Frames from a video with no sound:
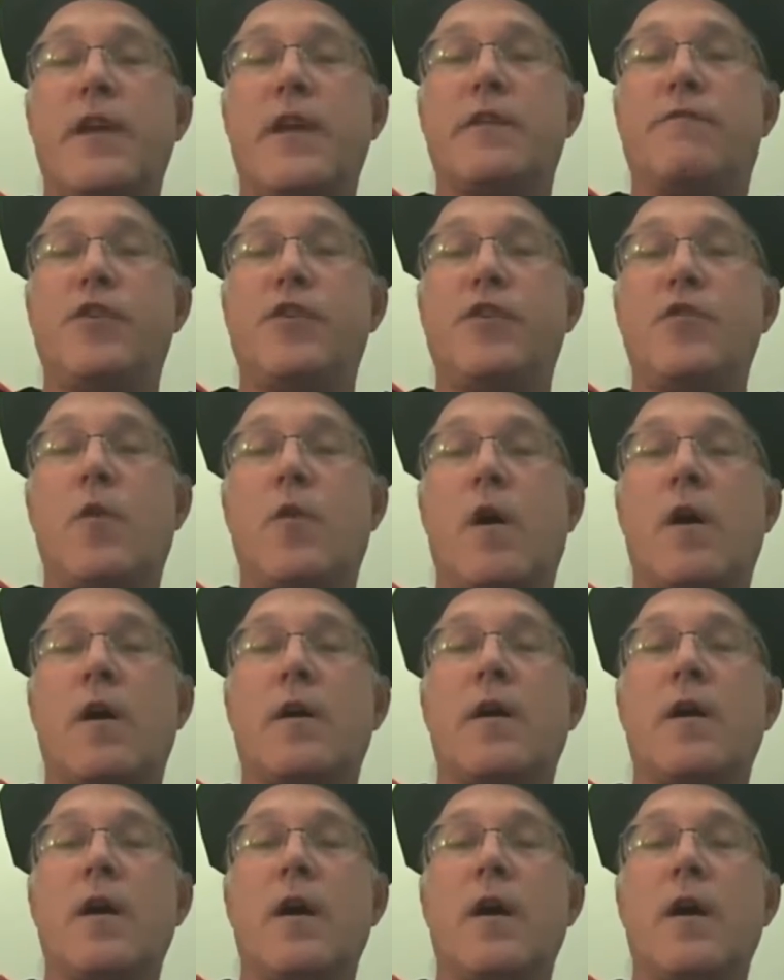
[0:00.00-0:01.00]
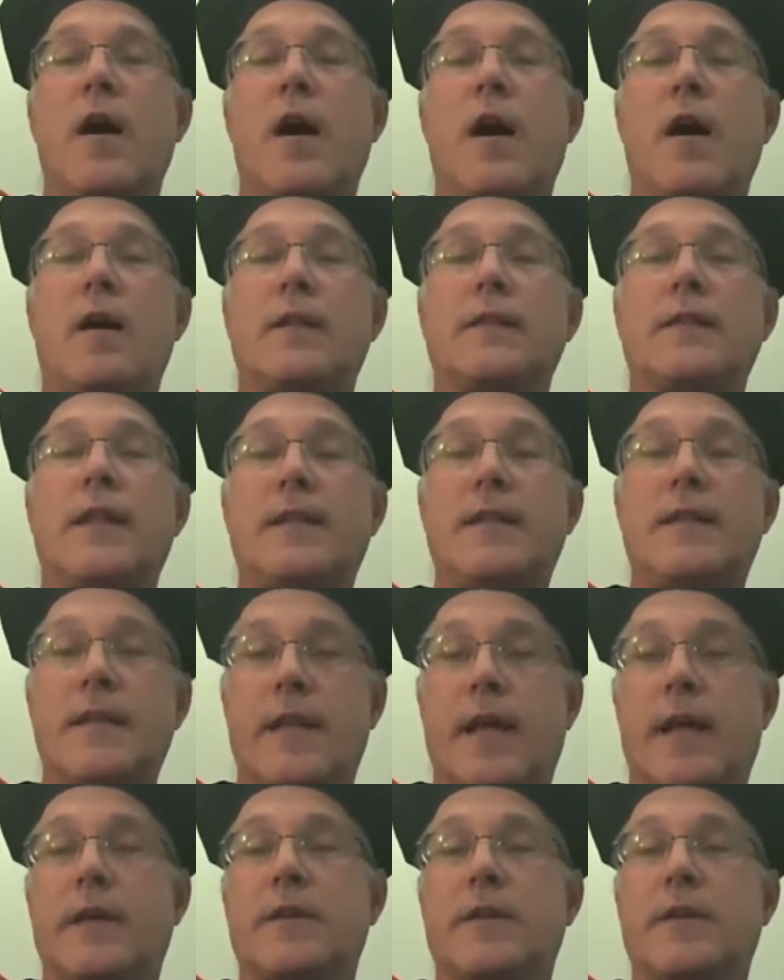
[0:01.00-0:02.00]
if you are uh,
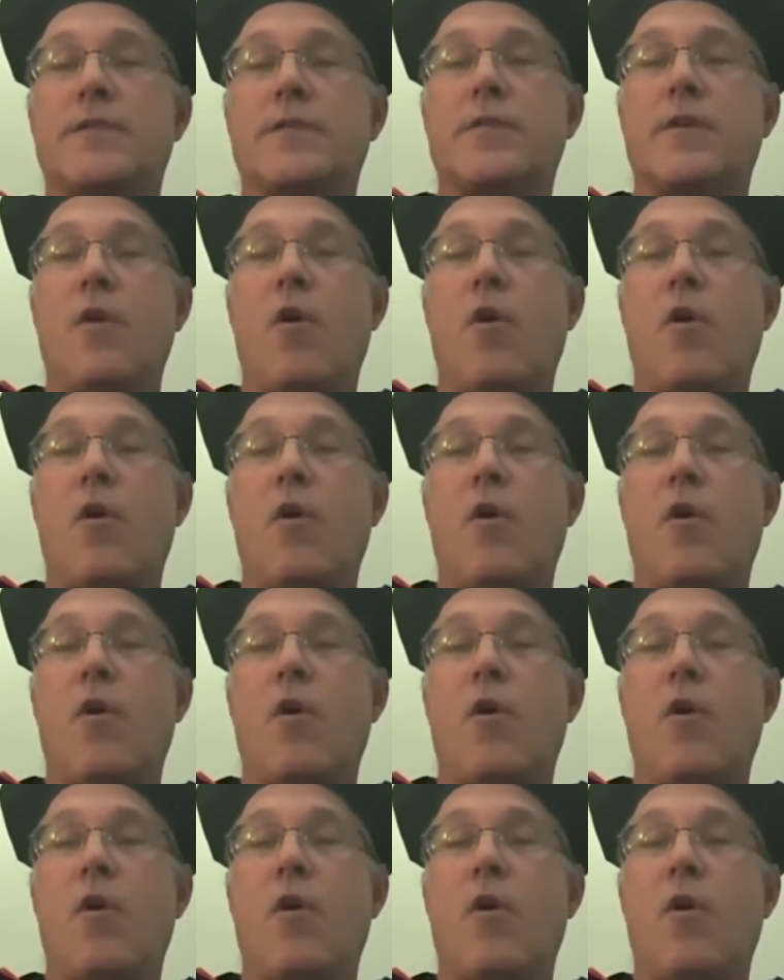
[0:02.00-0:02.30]
Latinx